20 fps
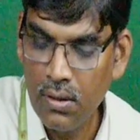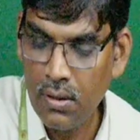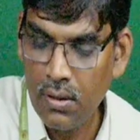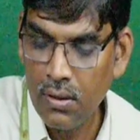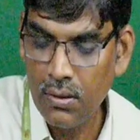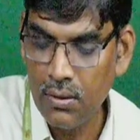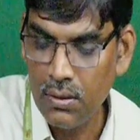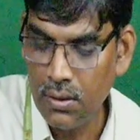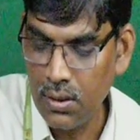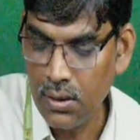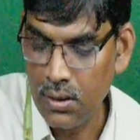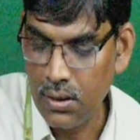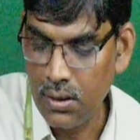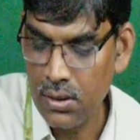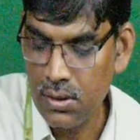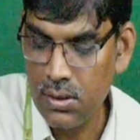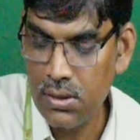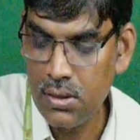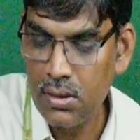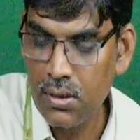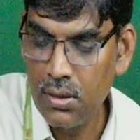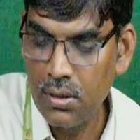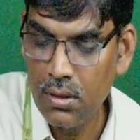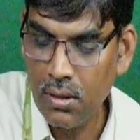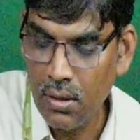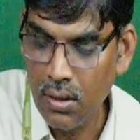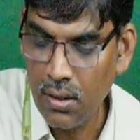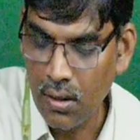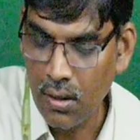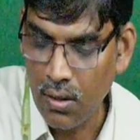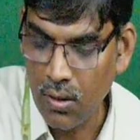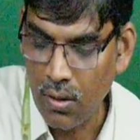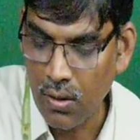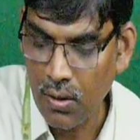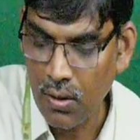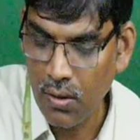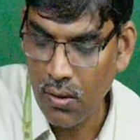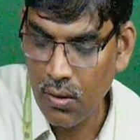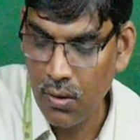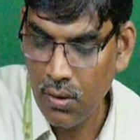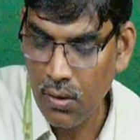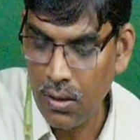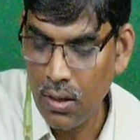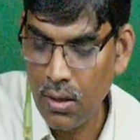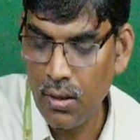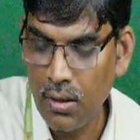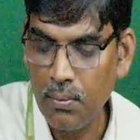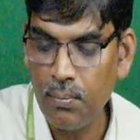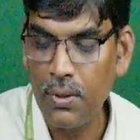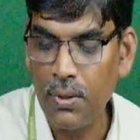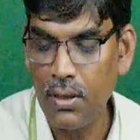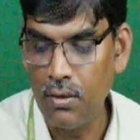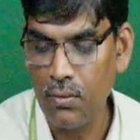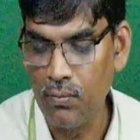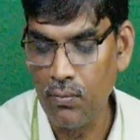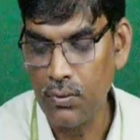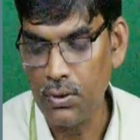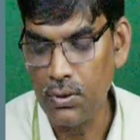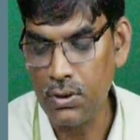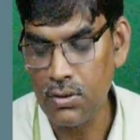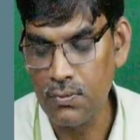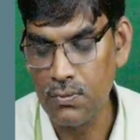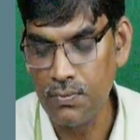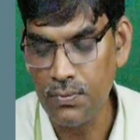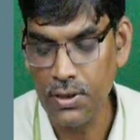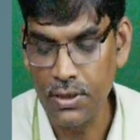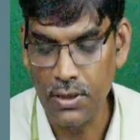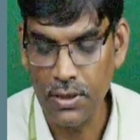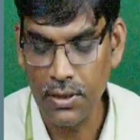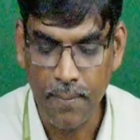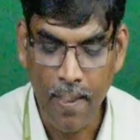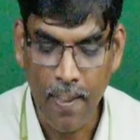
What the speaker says: here it is applied the voltage VT.